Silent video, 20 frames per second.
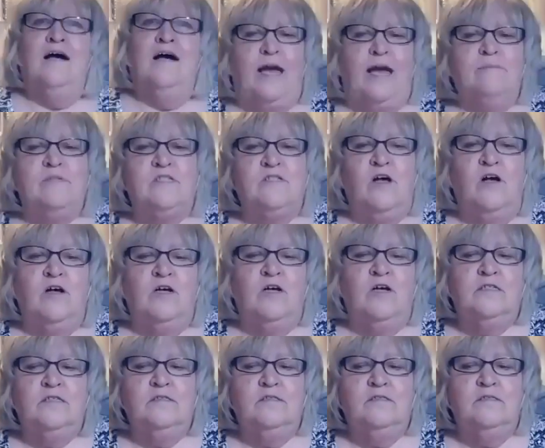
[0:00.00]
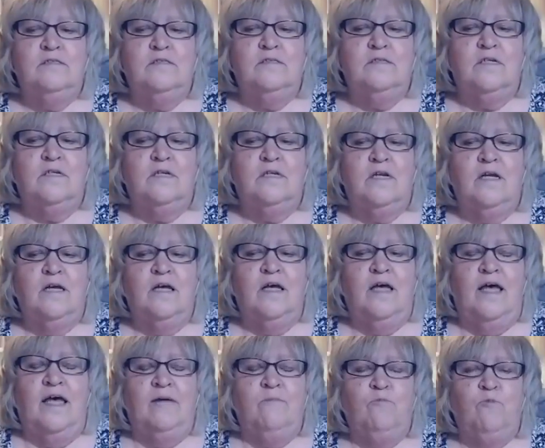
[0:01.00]
Amazon
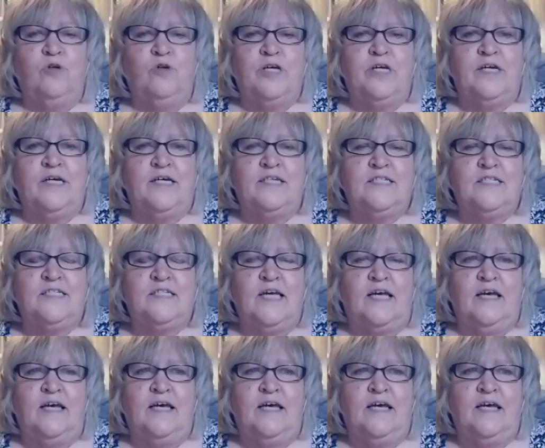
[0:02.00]
and will get